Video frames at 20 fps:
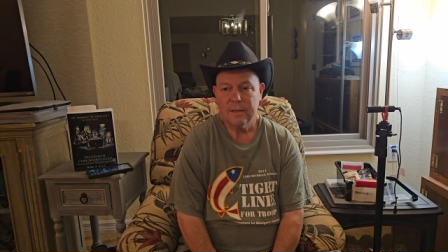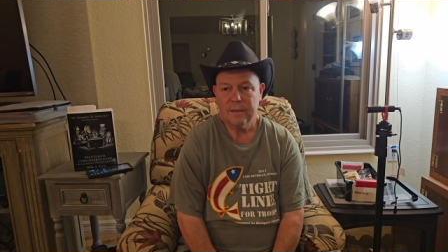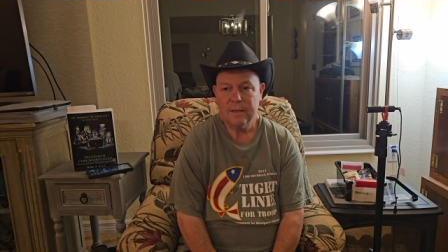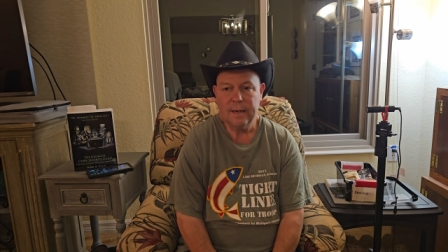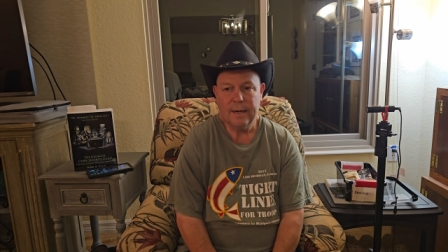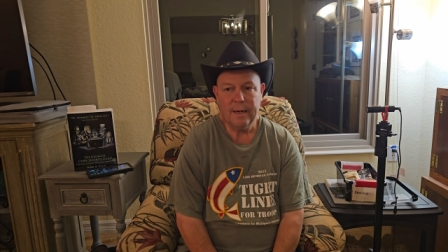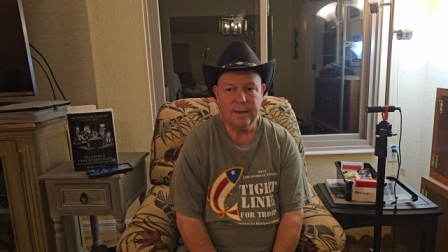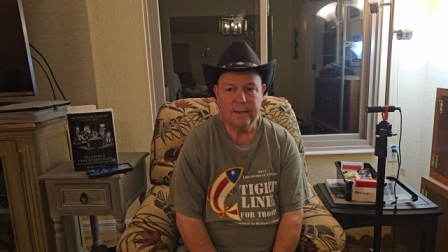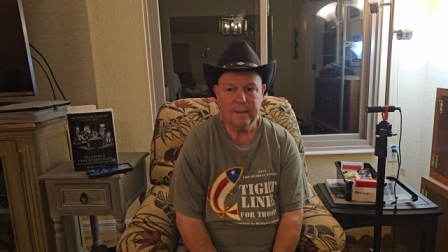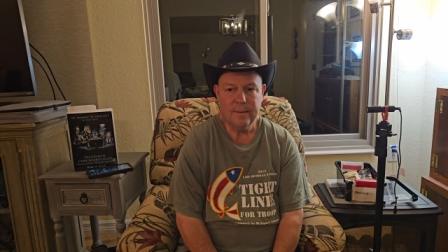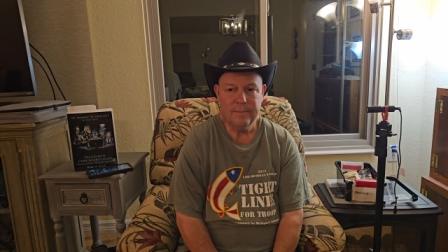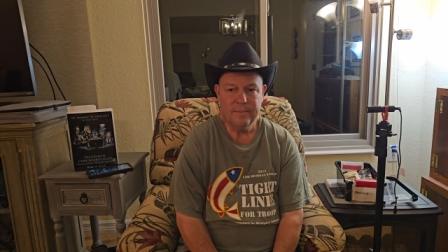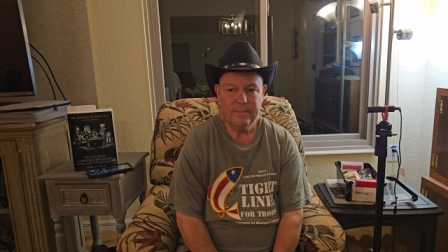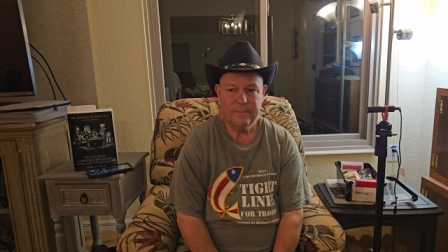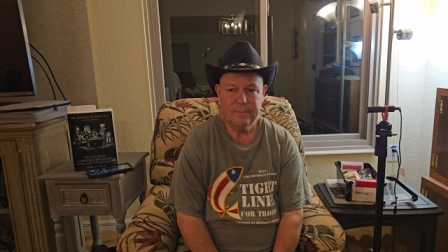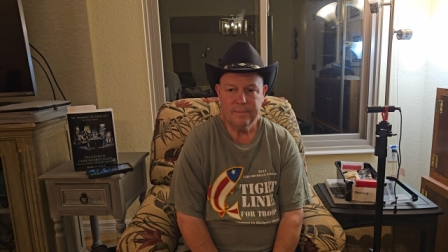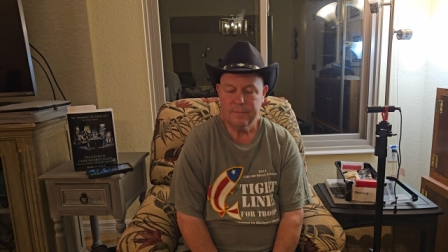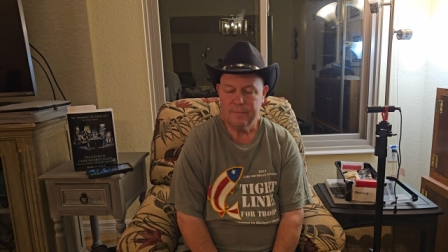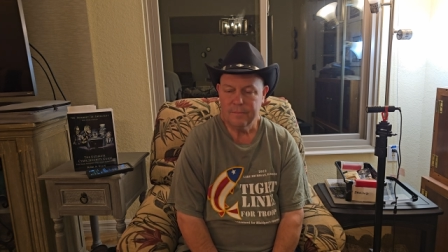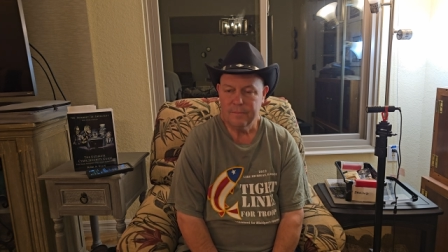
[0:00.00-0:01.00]

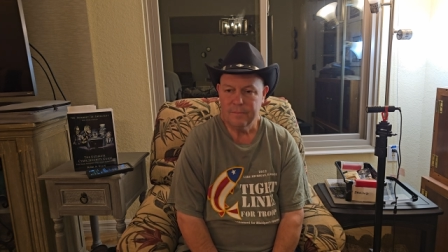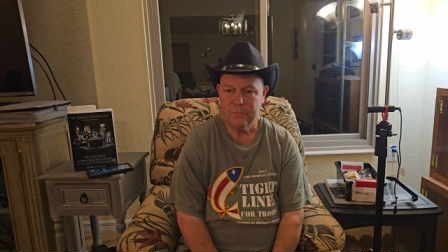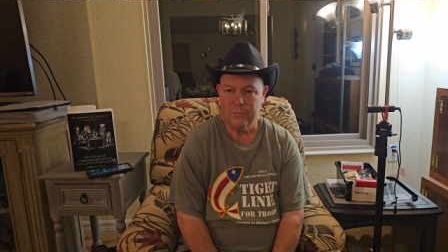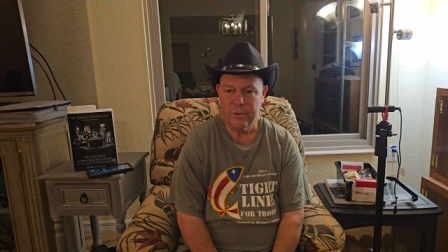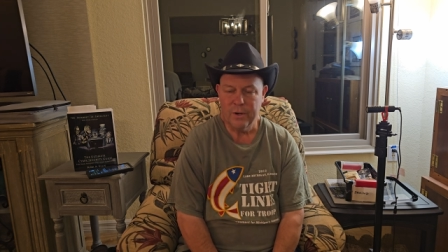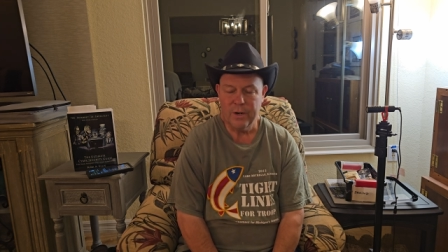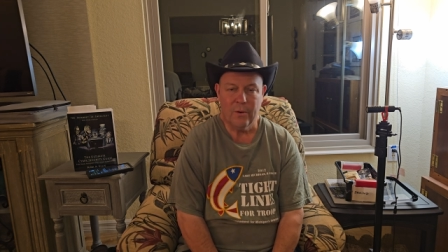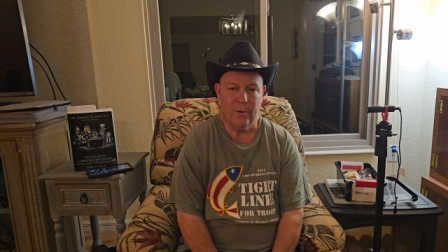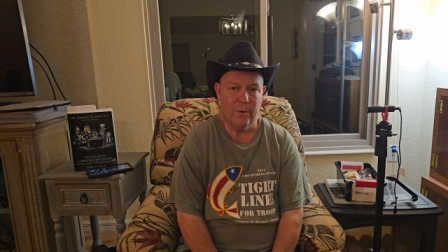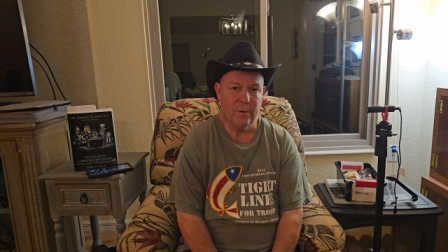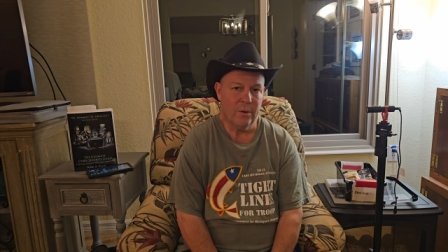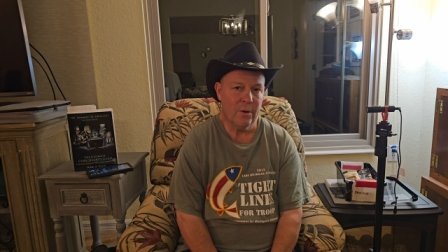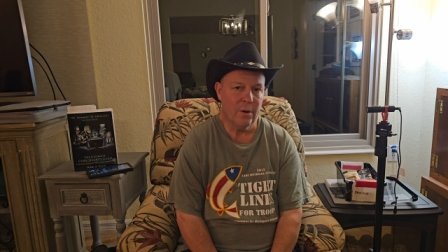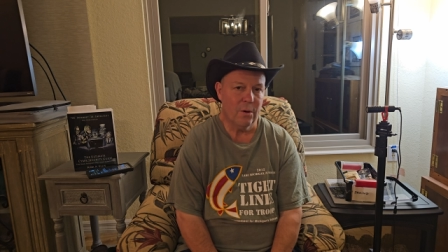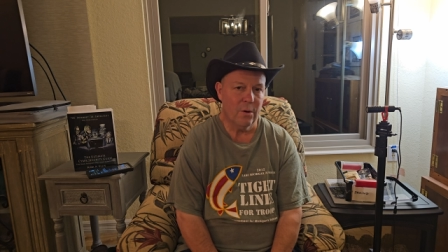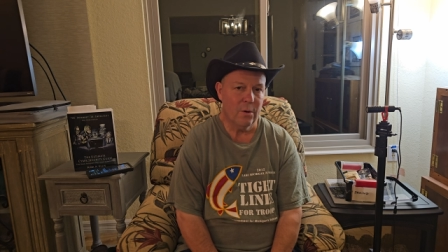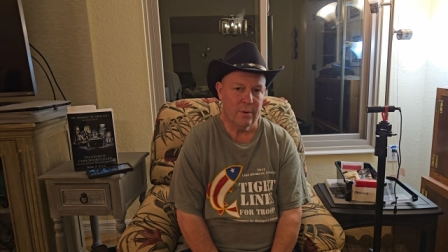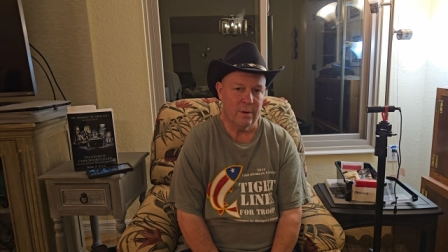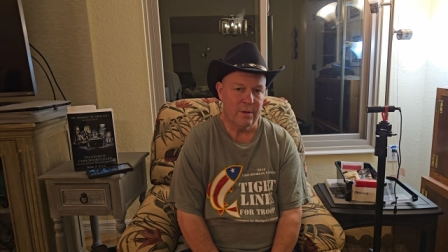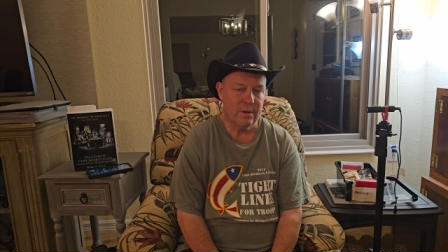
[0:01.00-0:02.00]
We don't
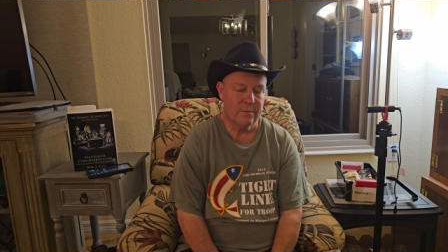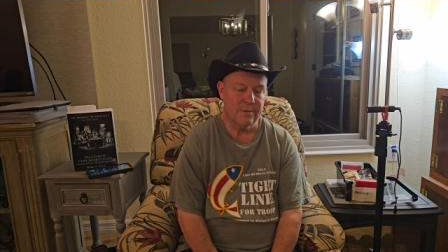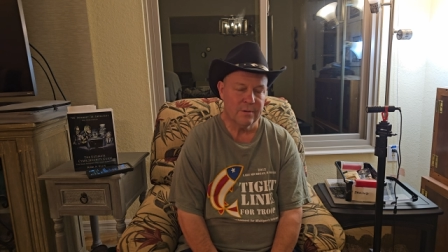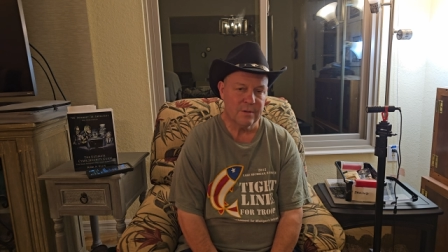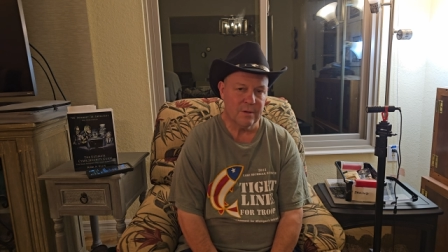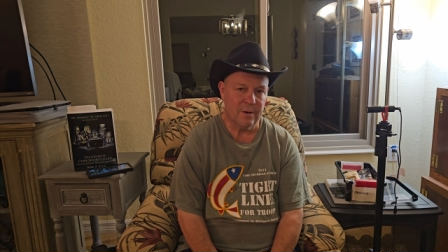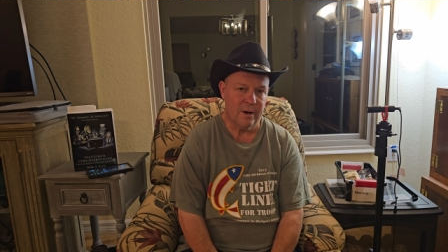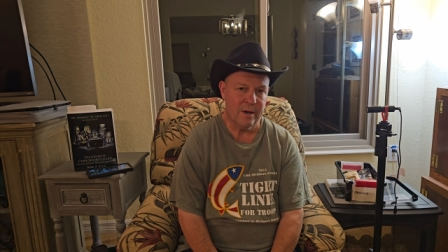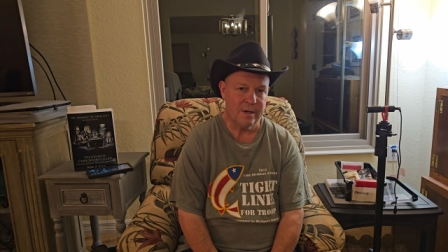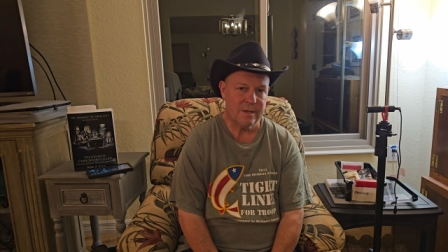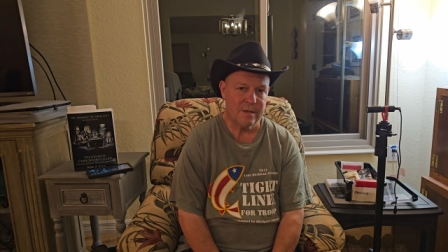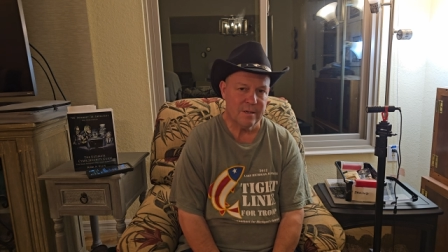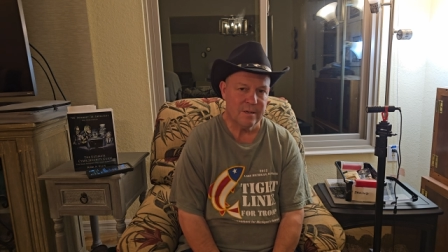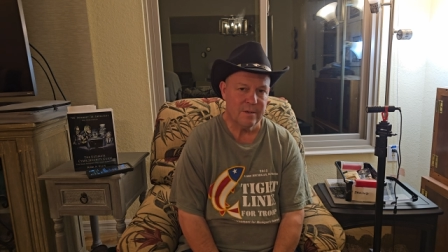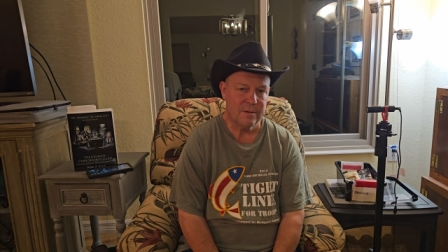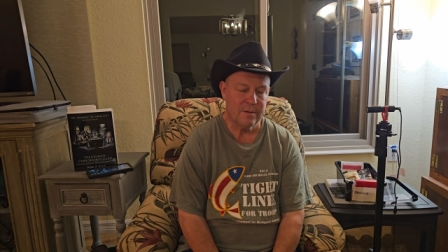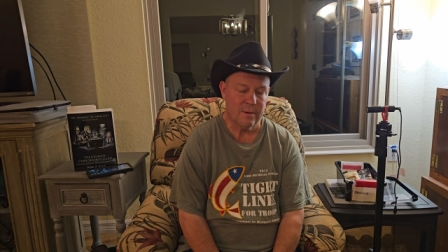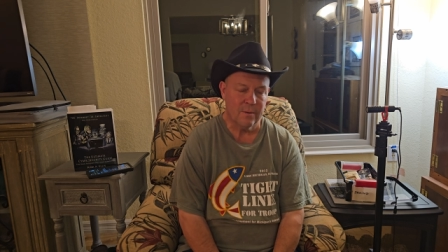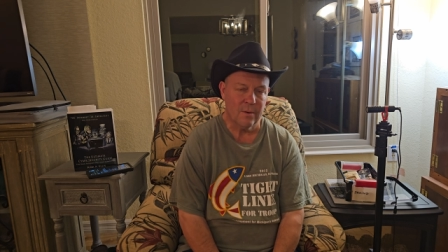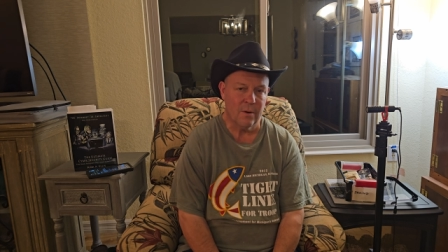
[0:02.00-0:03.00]
know whether it was
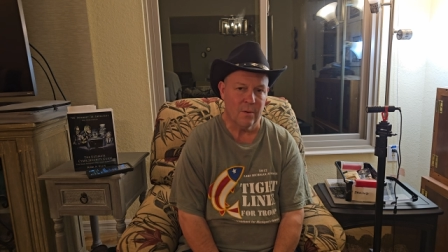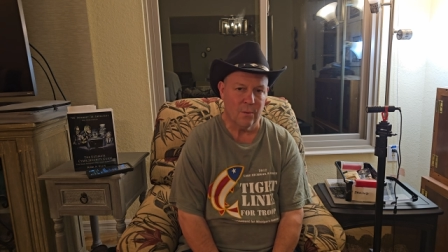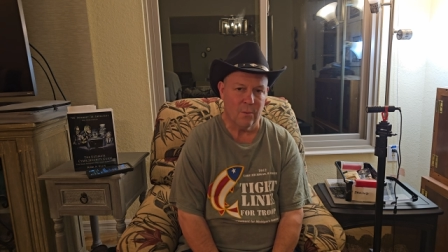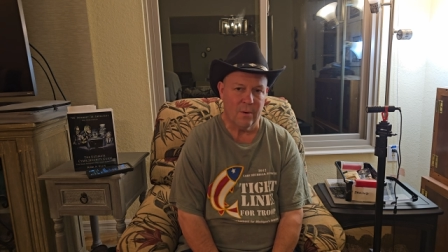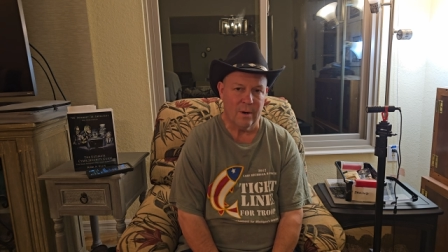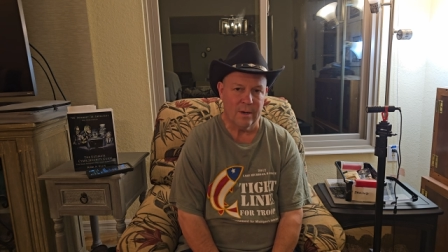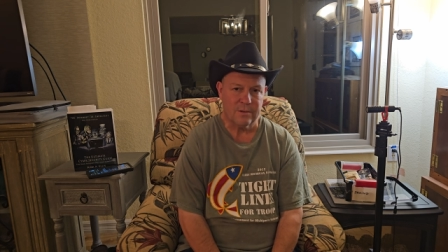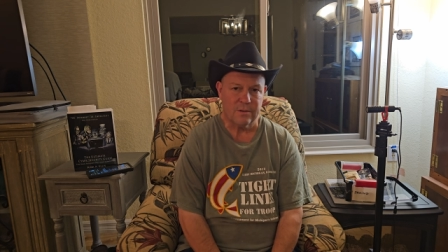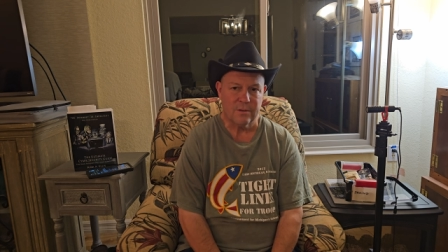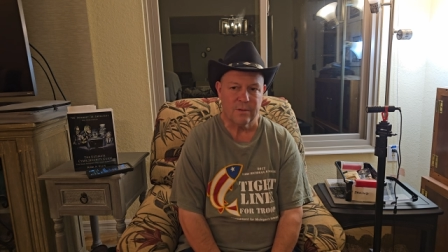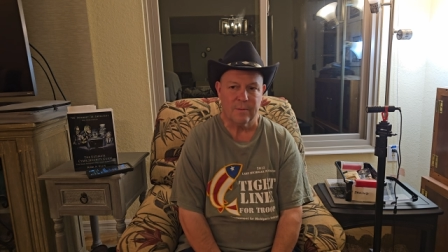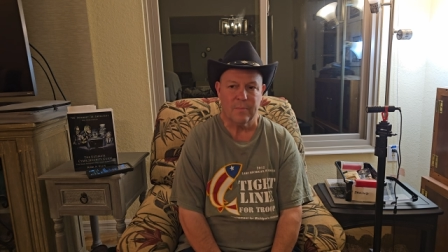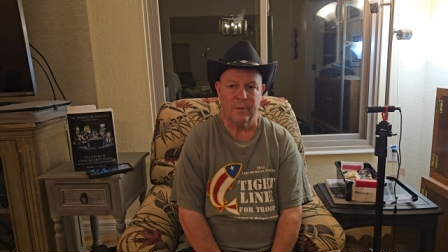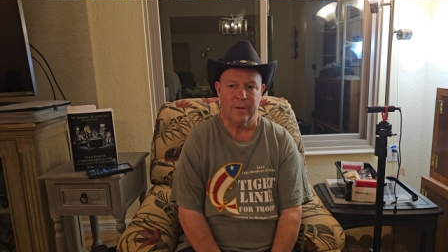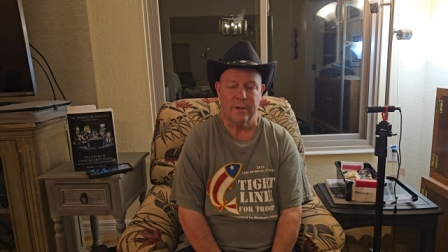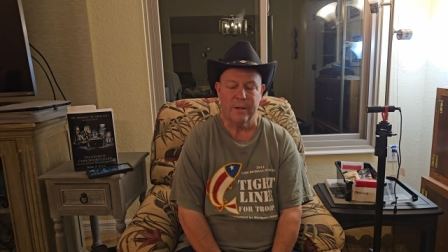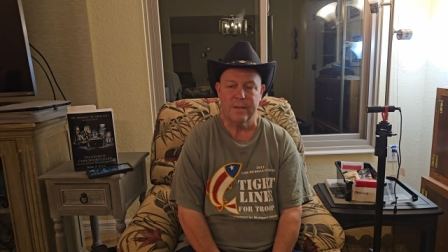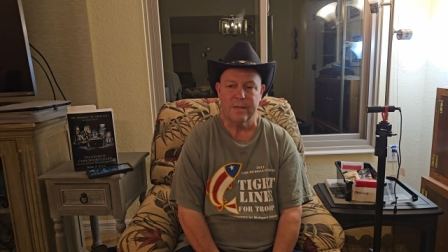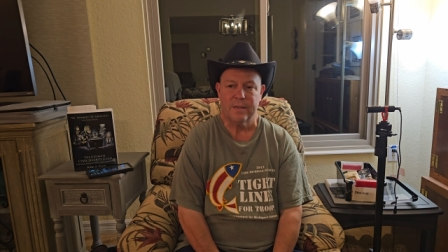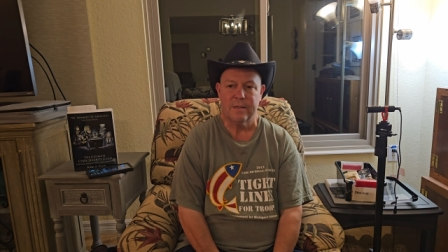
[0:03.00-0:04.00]
arson or what took
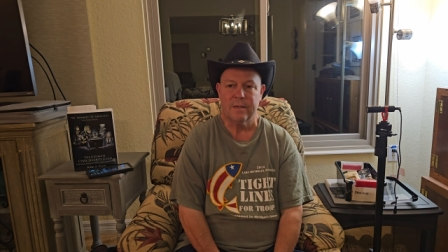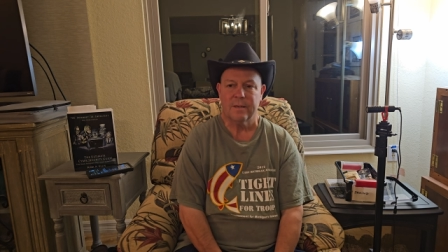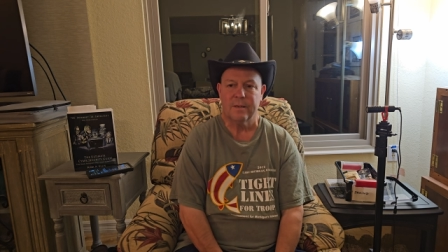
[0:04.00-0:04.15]
place.